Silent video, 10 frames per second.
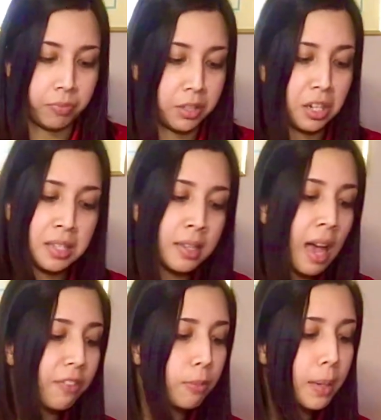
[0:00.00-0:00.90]
Doesn't
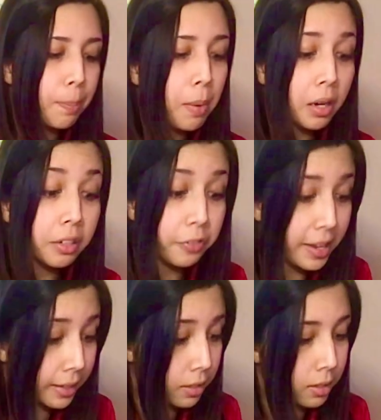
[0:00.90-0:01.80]
have to be
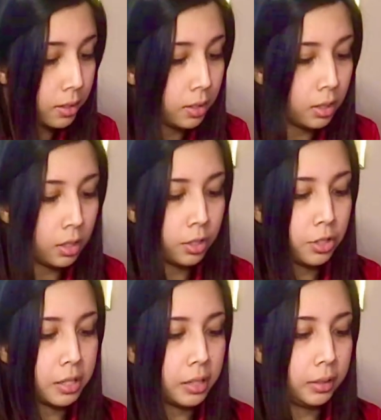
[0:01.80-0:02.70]
perfect,
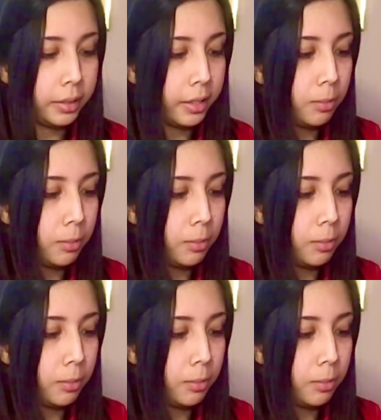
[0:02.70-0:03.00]
just a little